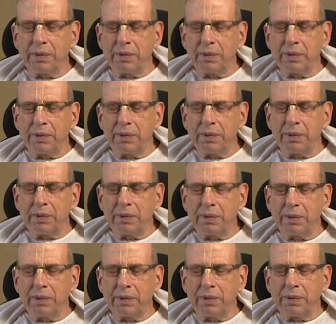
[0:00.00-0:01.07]
So when
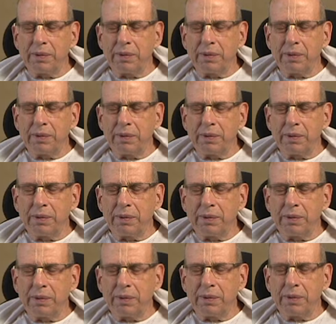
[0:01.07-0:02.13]
Prabhupada had
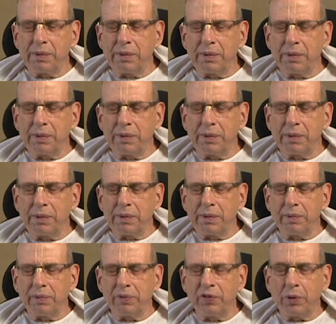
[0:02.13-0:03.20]
come
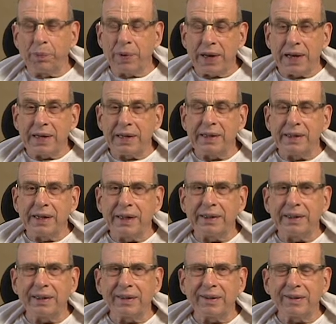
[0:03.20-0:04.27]
to Japan in
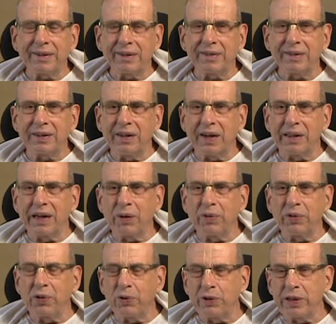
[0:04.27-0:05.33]
1969, I
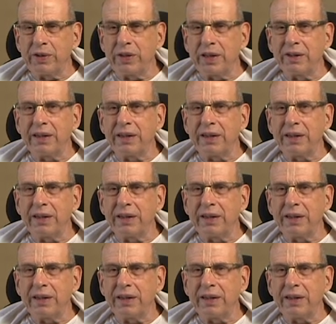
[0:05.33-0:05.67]
was already there.